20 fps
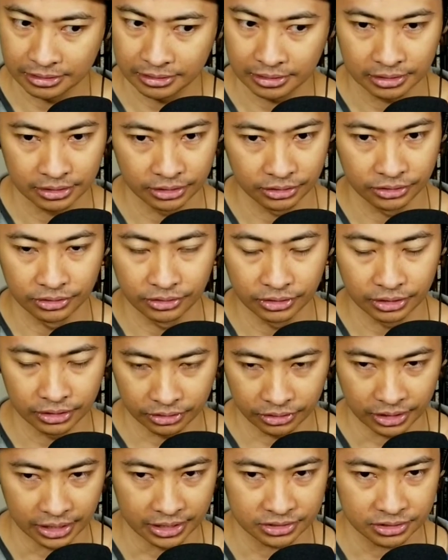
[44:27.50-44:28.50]
you, go,
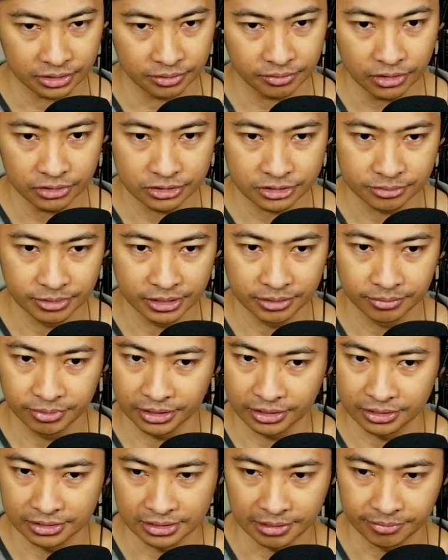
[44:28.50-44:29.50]
you guys could roast me
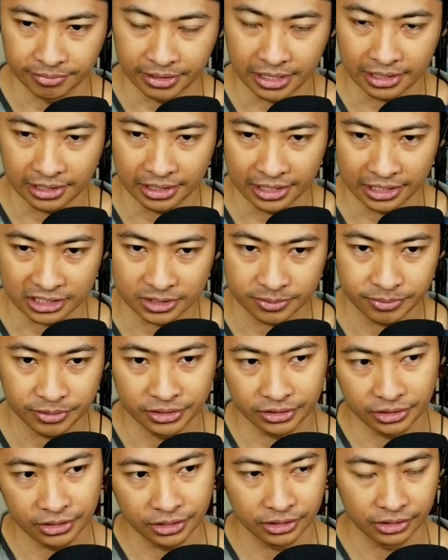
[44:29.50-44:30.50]
because I'm not an expert
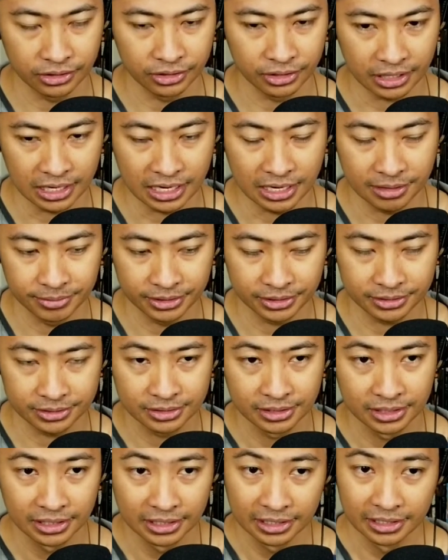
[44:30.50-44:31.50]
nerd on the
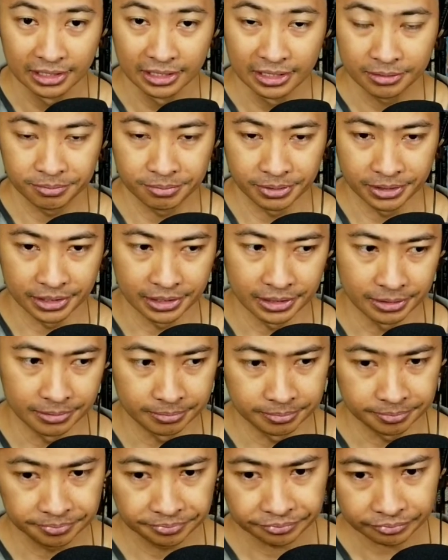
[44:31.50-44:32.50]
comics, but
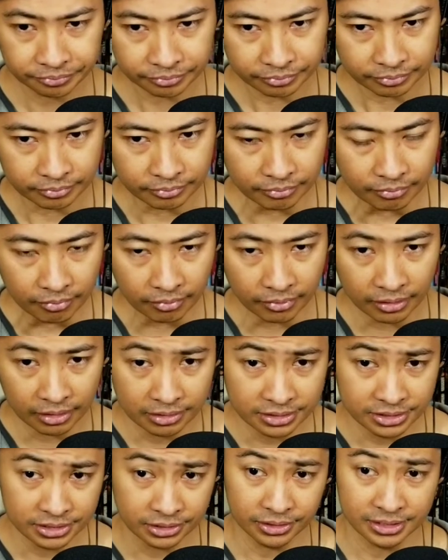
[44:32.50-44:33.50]
um,
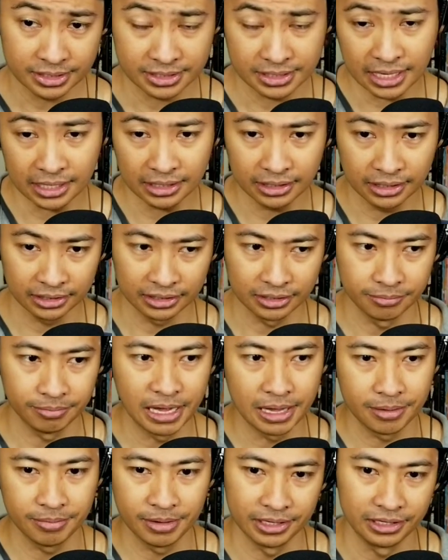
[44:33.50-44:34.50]
so it's not like the
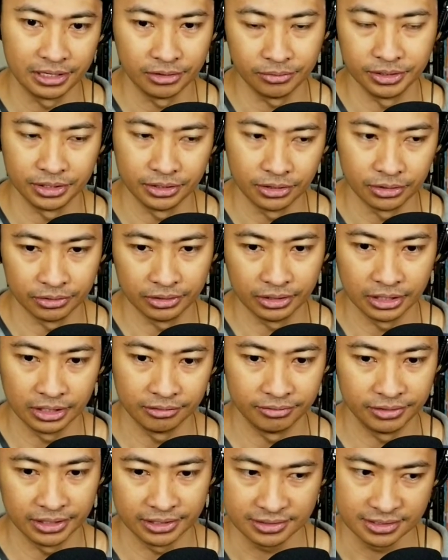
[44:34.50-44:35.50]
Batman that we know and
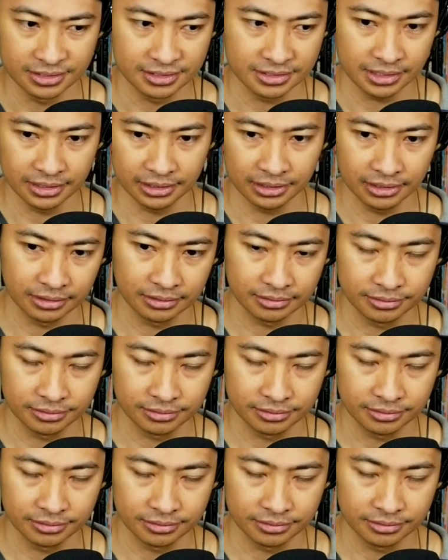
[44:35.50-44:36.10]
love. That's just like,